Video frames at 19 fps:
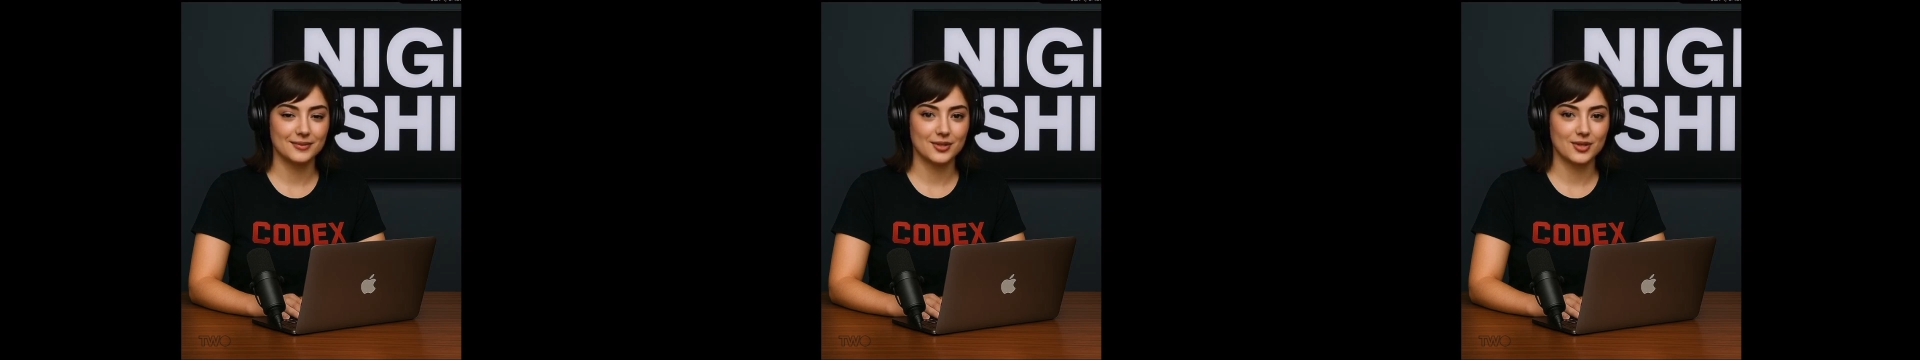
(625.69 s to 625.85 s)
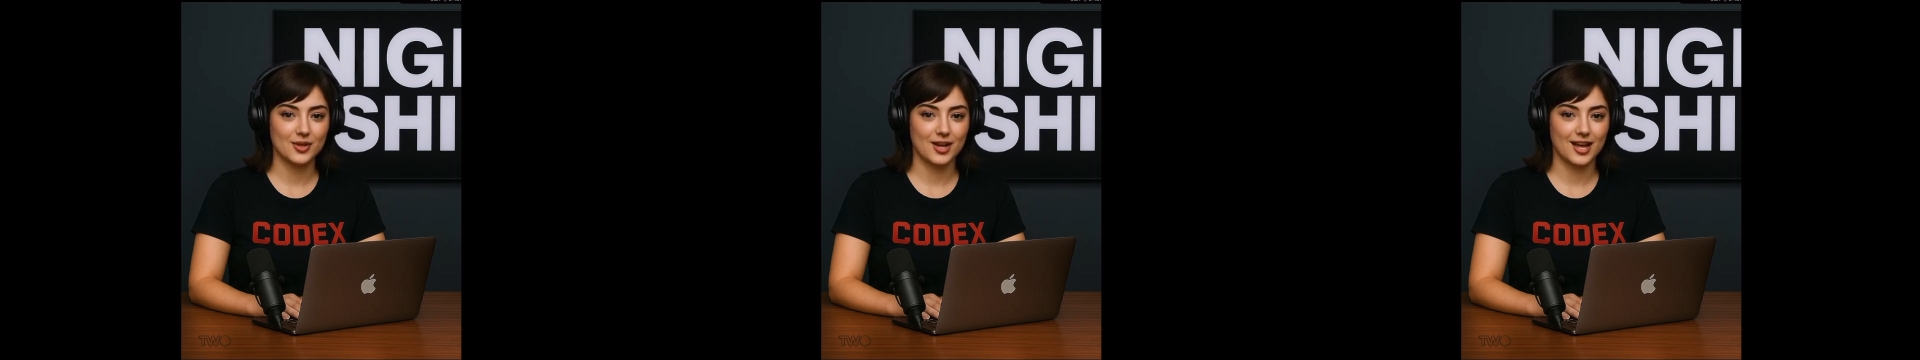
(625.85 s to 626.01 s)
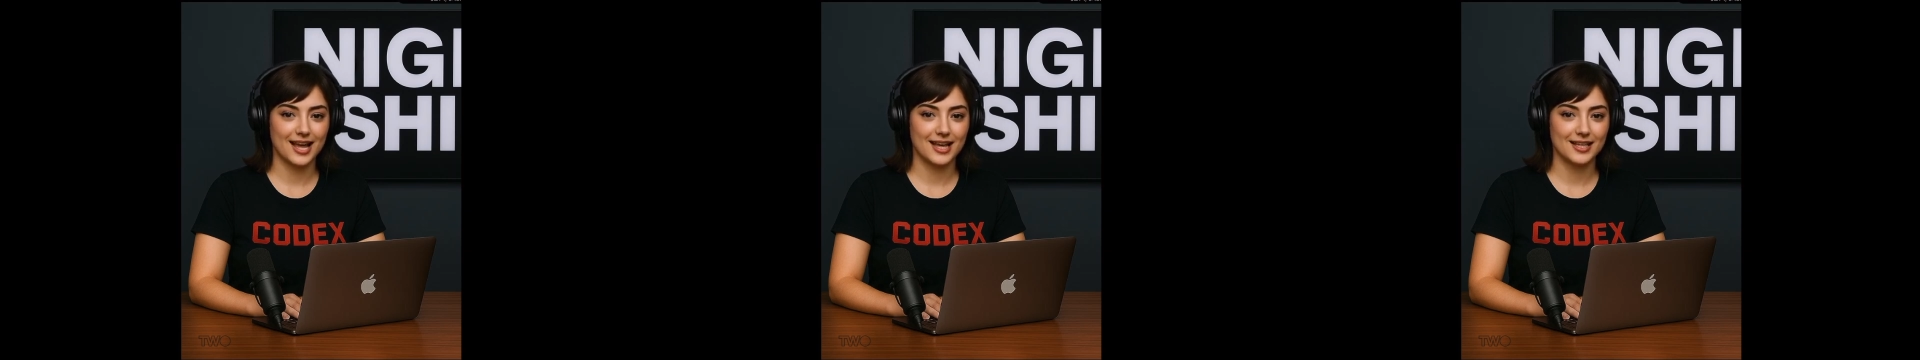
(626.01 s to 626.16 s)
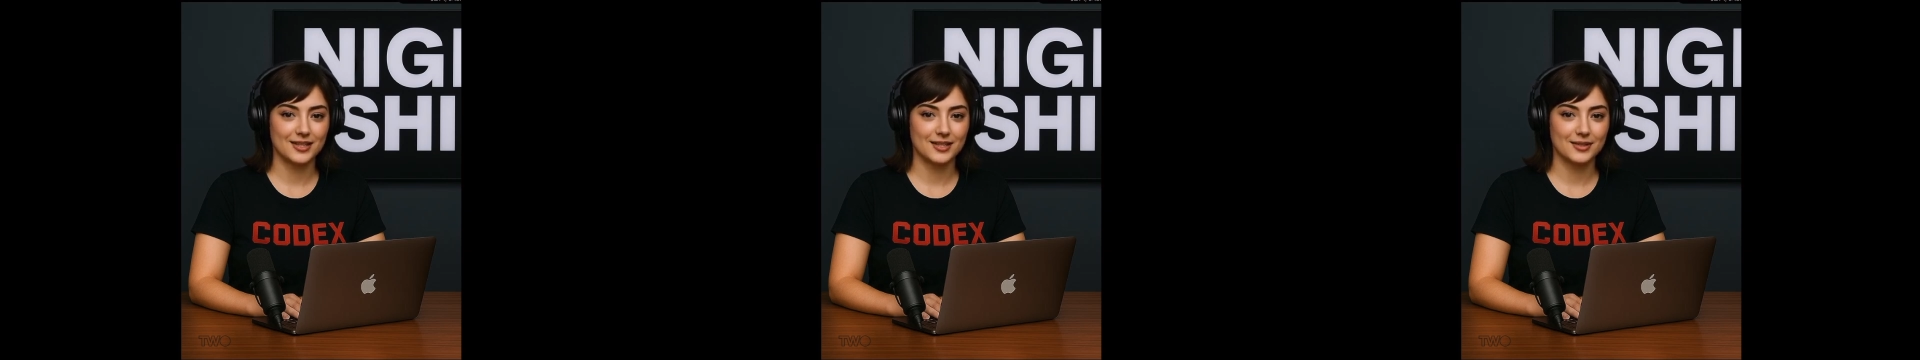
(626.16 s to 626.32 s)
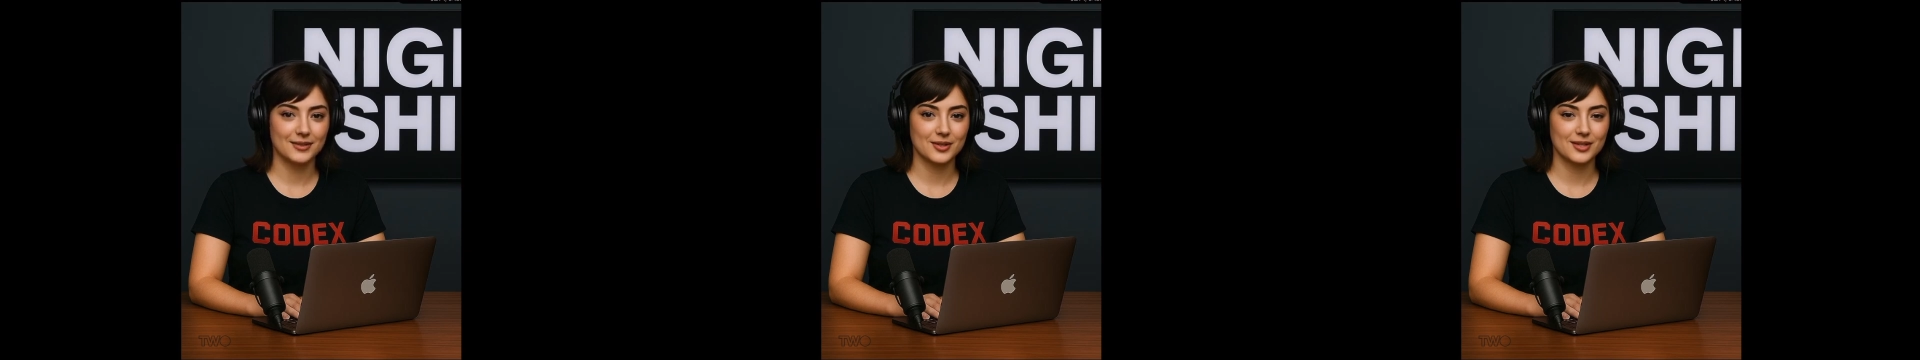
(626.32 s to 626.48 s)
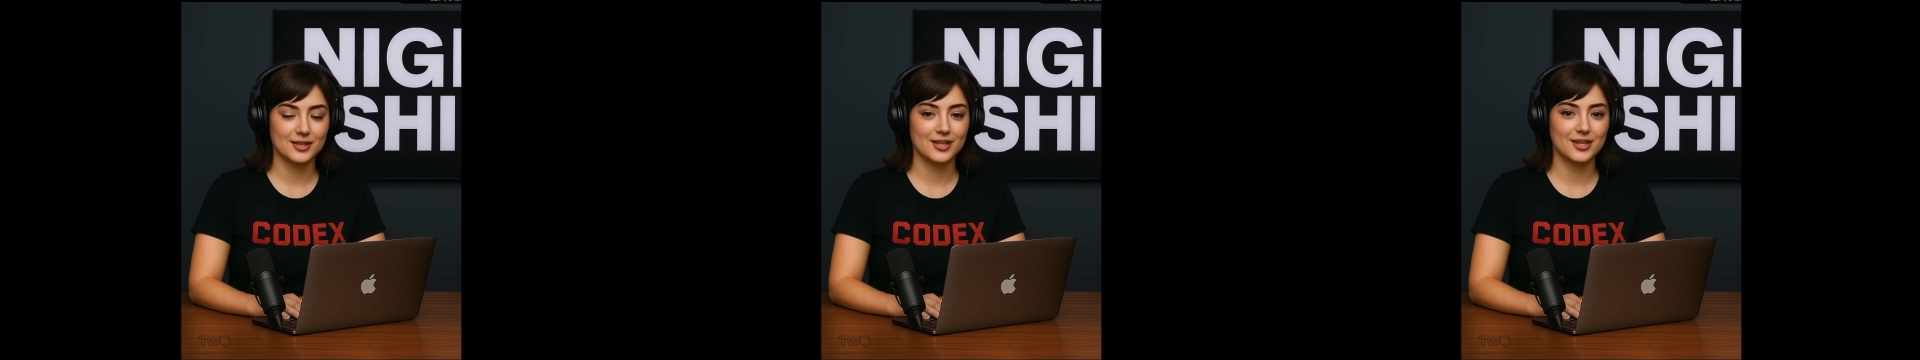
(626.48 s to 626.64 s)
Trae,
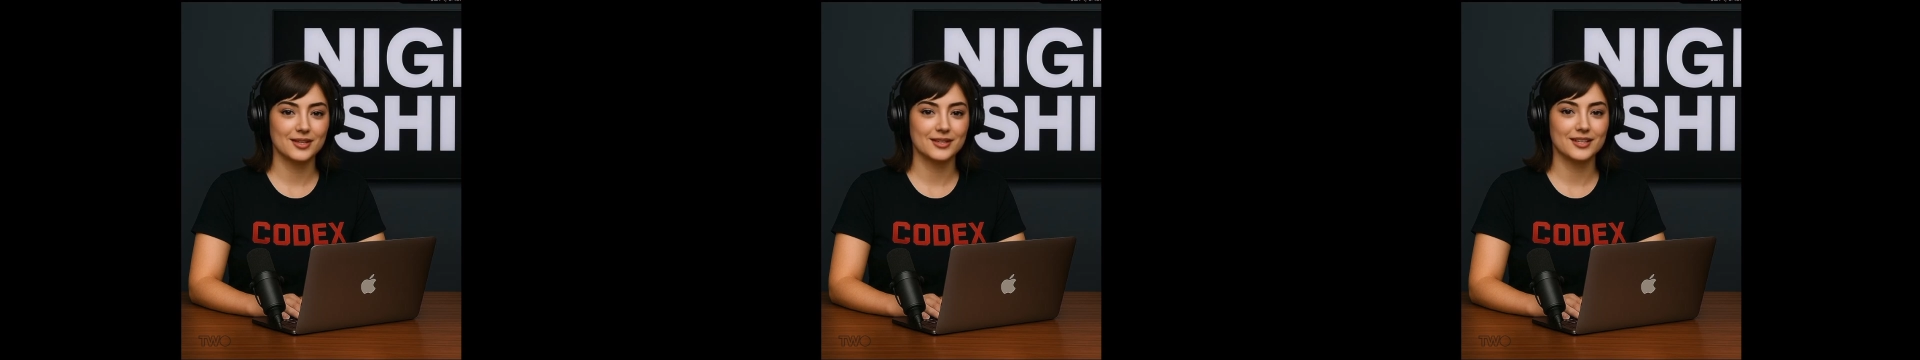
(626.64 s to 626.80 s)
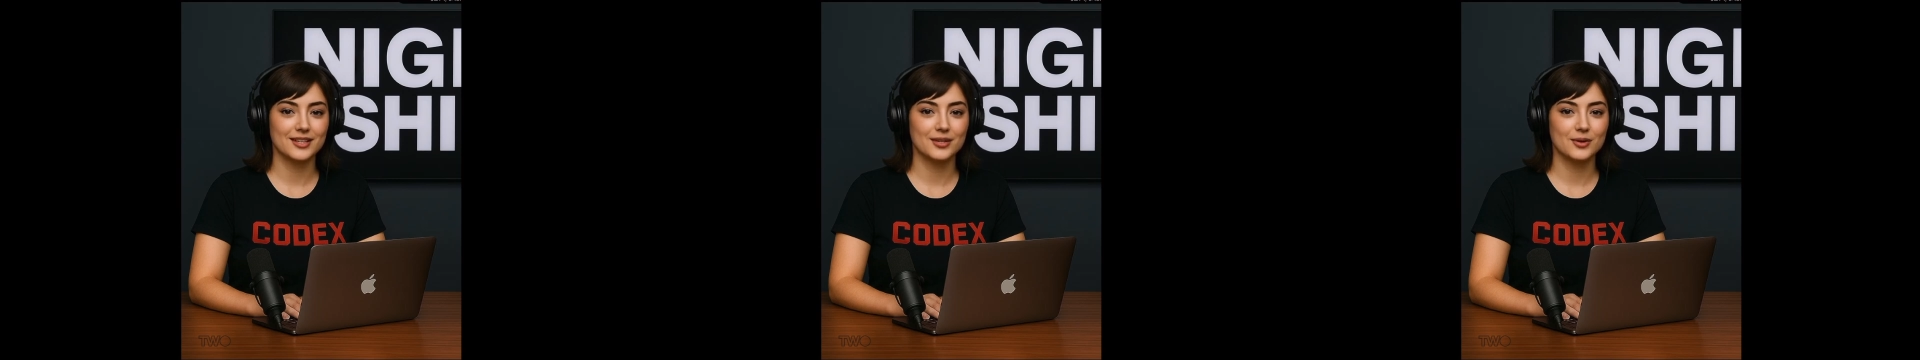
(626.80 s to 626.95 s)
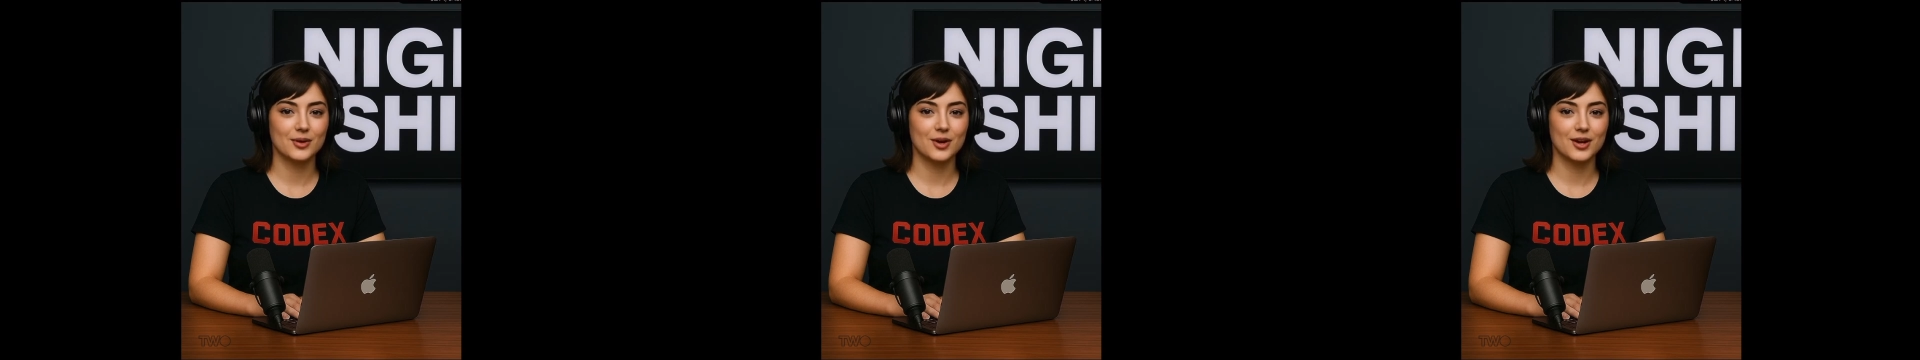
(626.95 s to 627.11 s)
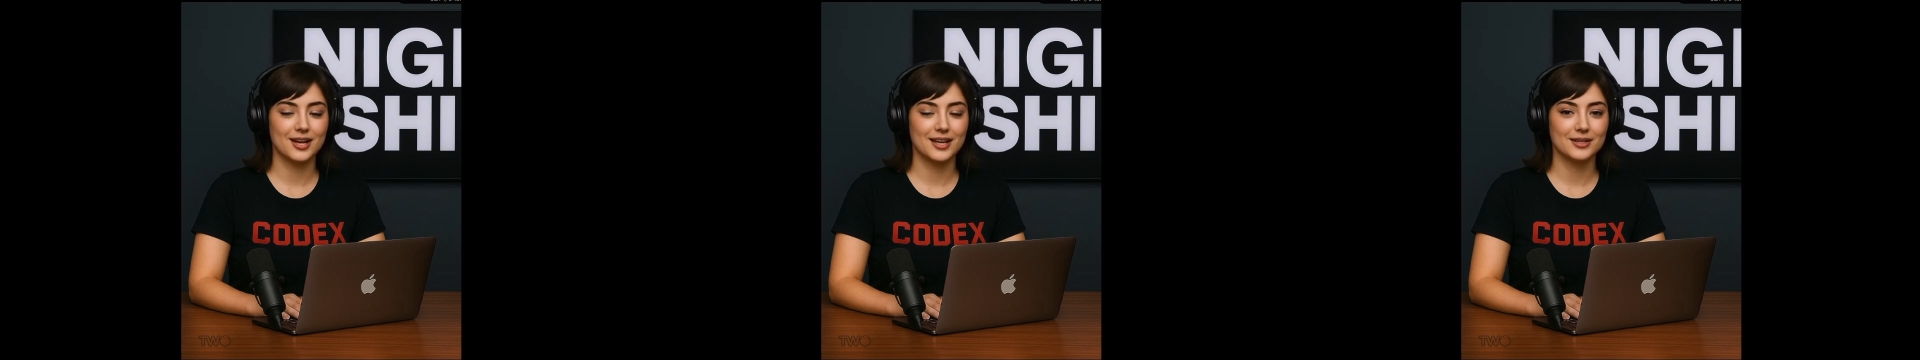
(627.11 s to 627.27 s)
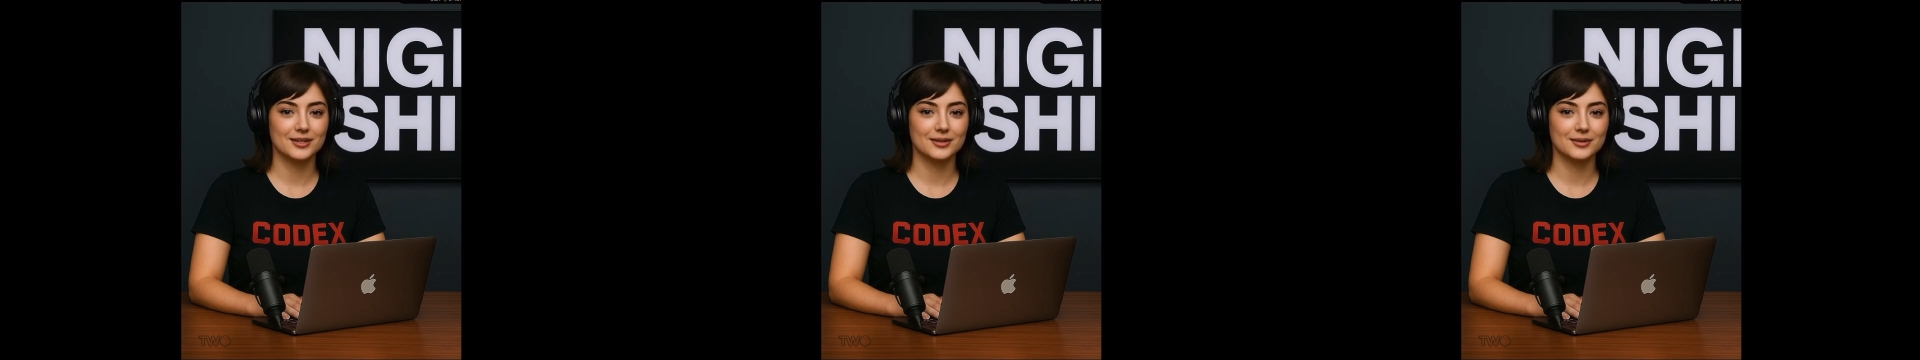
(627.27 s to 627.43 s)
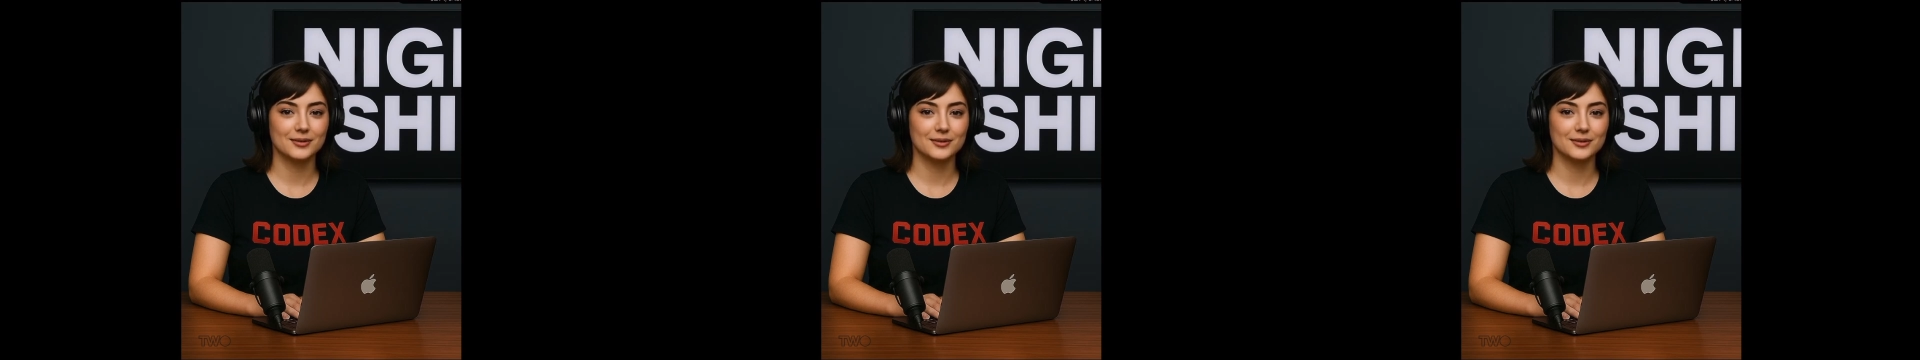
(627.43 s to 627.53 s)
use it when